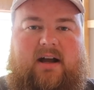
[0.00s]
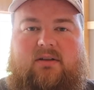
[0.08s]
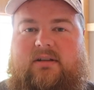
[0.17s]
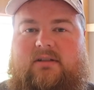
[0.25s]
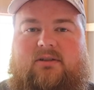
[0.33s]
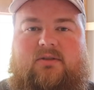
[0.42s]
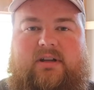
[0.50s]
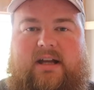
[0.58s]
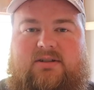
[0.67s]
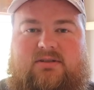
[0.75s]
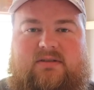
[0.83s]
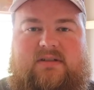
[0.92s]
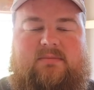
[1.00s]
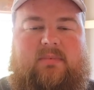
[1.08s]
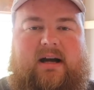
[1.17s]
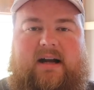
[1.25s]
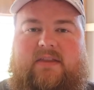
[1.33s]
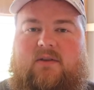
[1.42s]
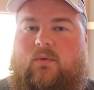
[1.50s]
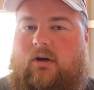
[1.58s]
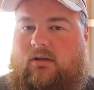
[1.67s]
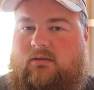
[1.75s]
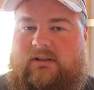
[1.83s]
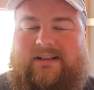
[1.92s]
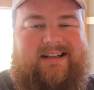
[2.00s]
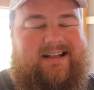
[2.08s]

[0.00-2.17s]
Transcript: outlet locations behind the wall,